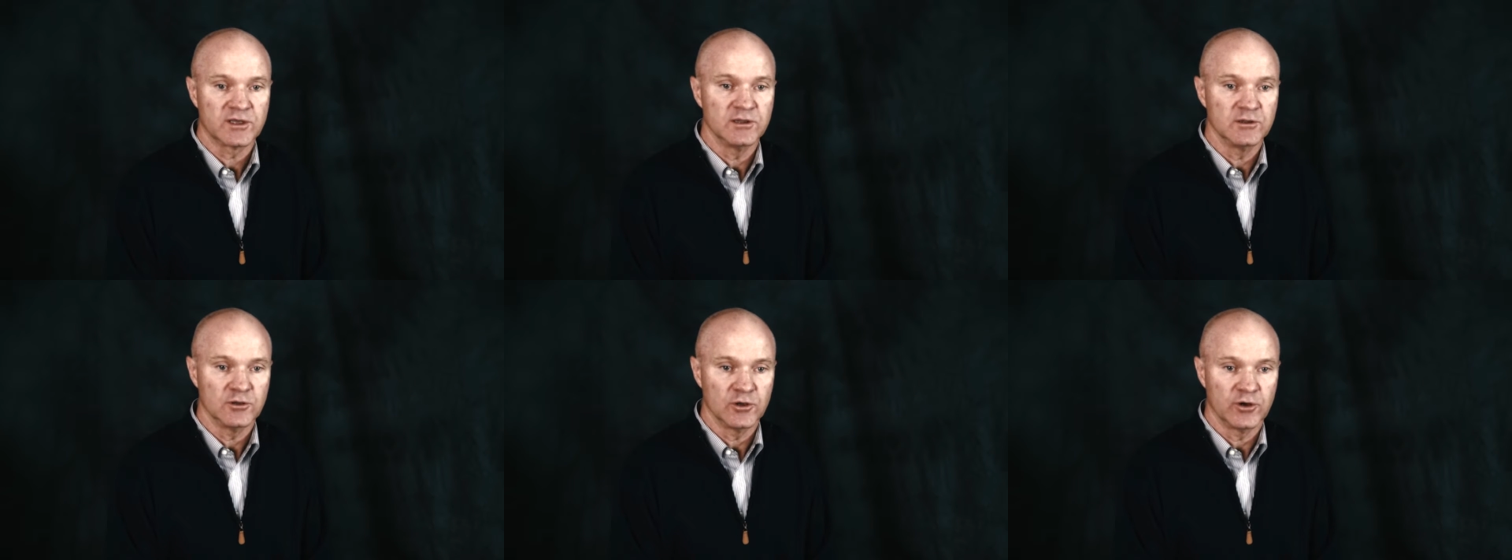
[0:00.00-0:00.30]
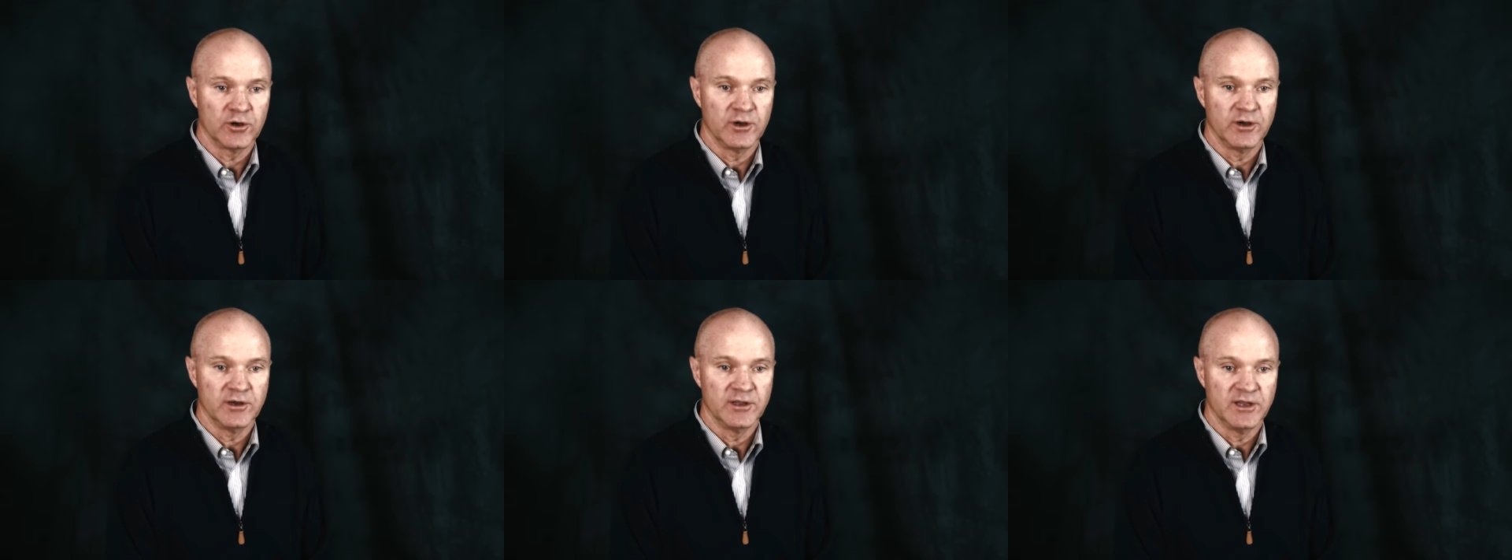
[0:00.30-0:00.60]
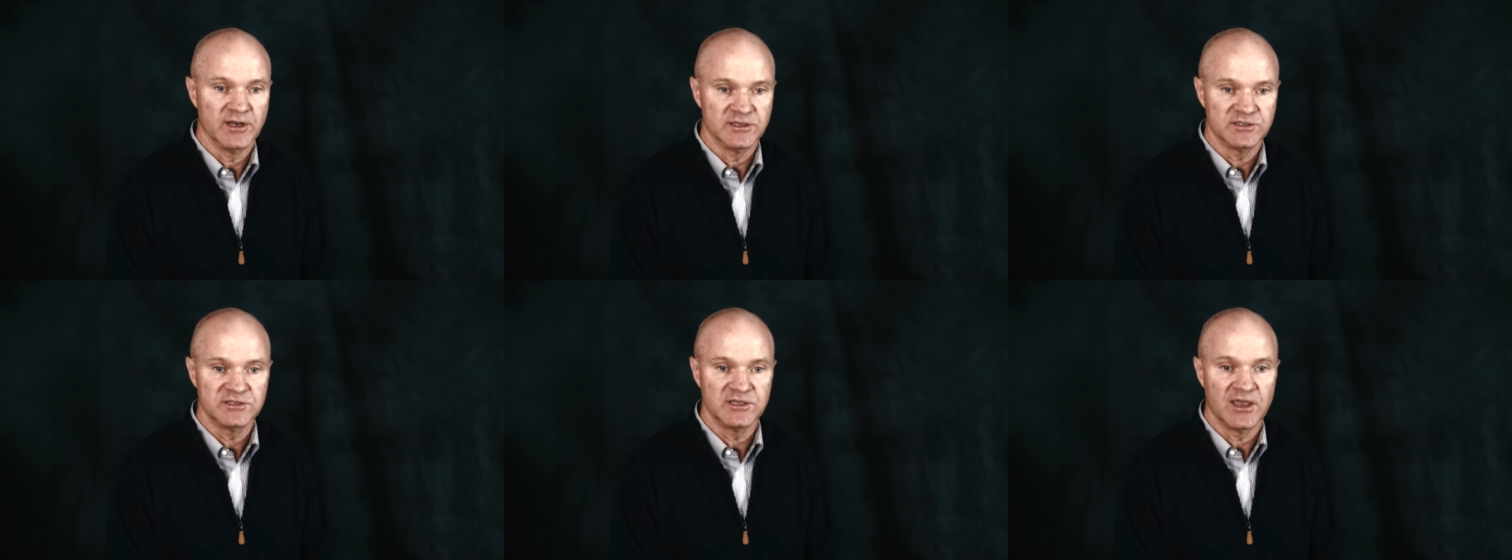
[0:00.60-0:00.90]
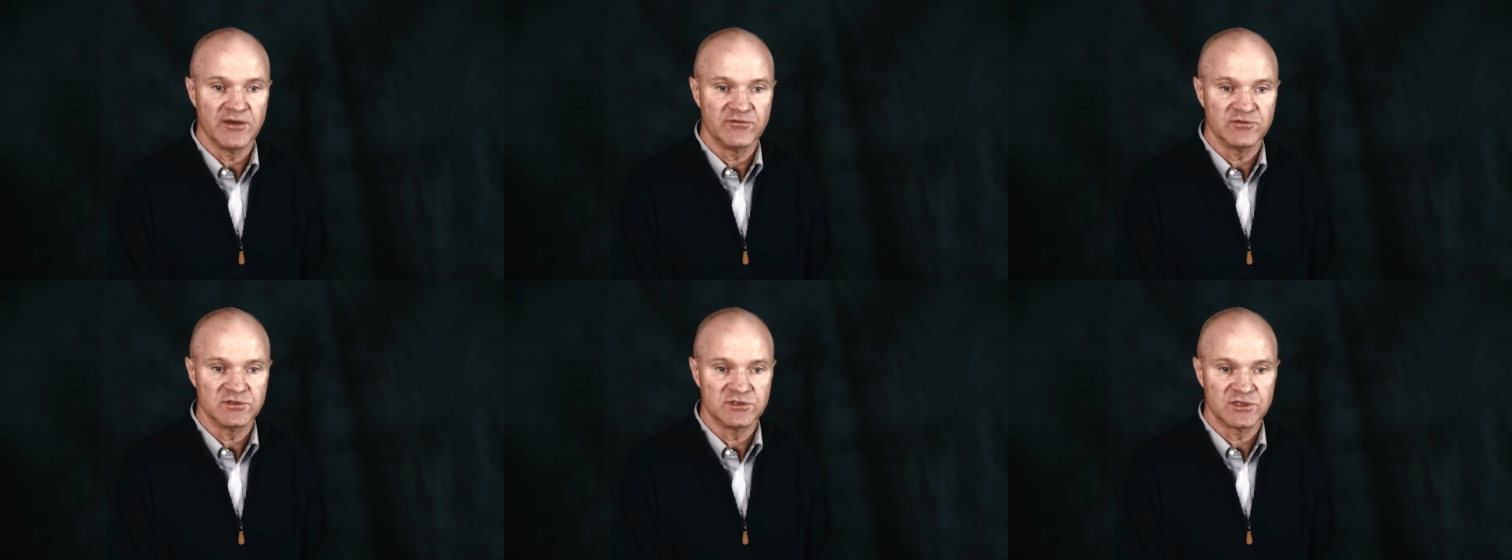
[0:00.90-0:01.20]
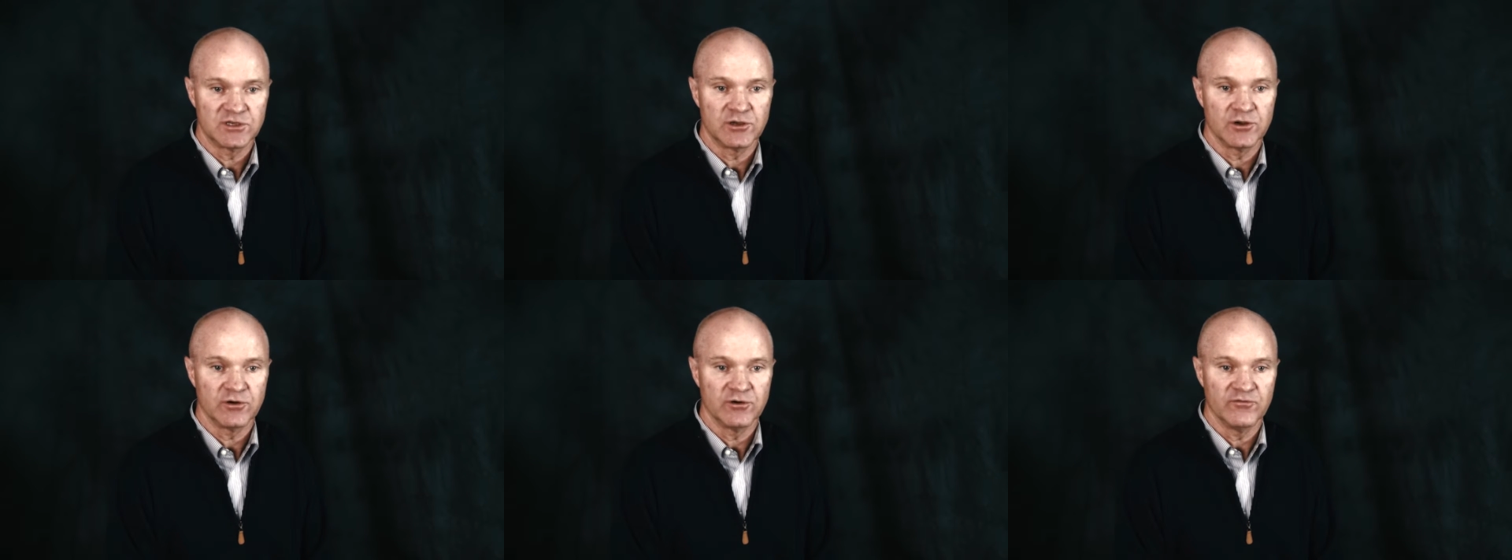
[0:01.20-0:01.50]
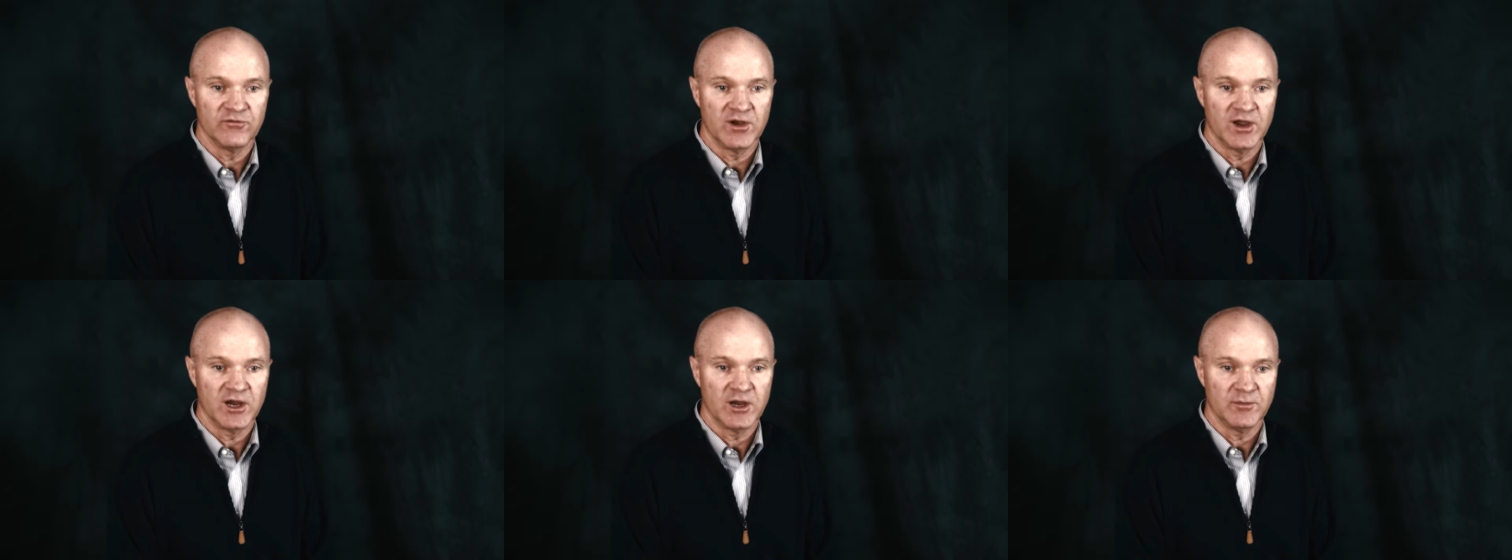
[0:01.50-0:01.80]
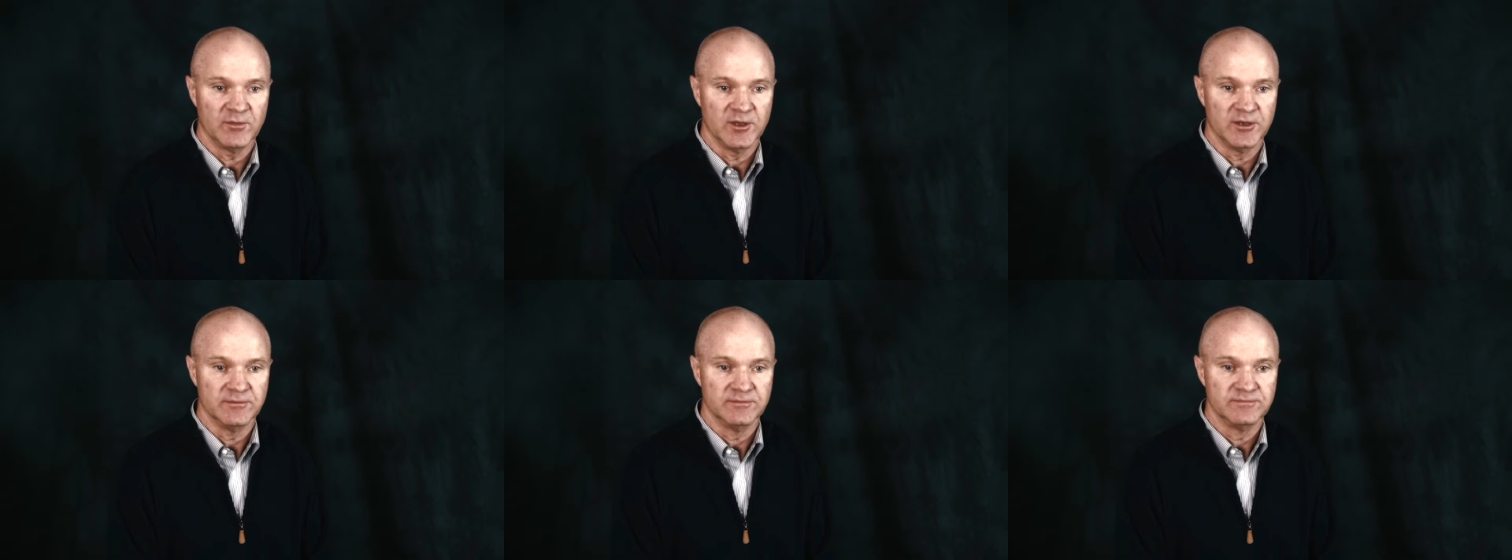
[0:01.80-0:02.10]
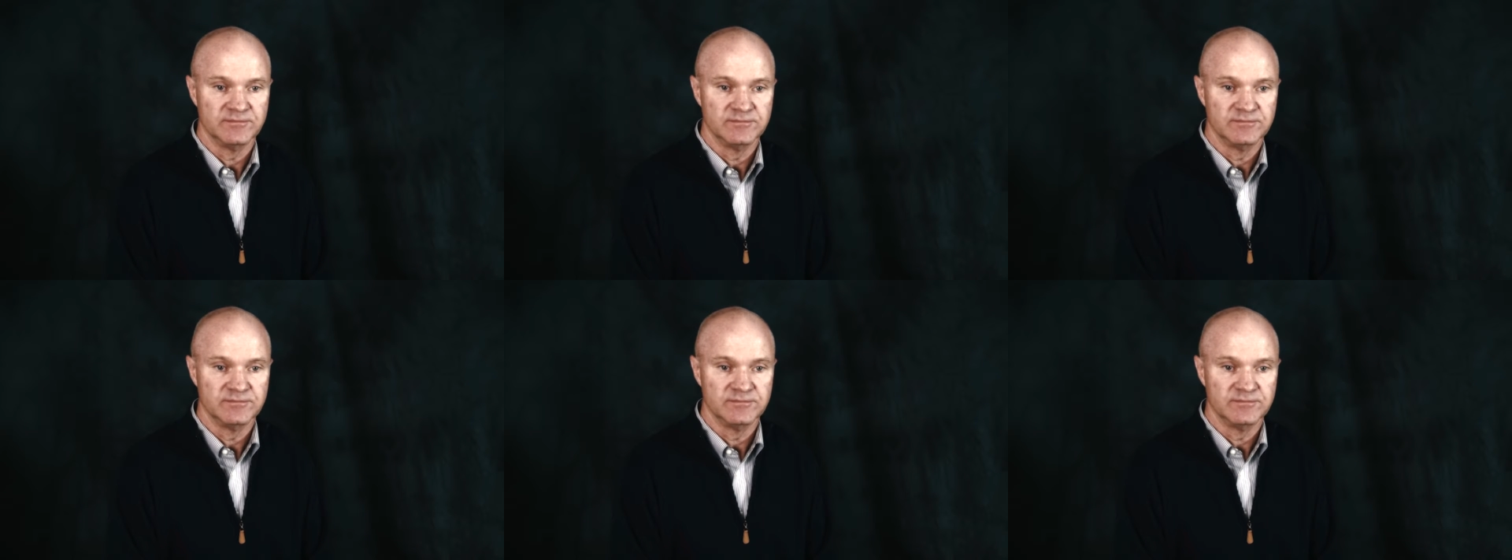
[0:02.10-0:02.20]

and learn in a safe and secure environment.